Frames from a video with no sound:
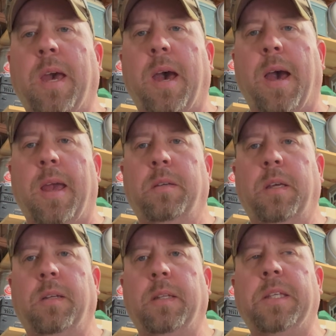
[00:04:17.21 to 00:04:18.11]
high,
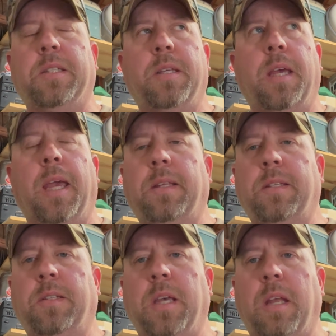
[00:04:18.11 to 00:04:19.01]
at least 8
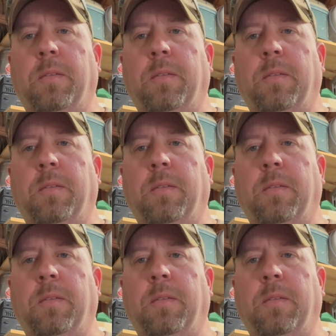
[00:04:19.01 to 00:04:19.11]
to 10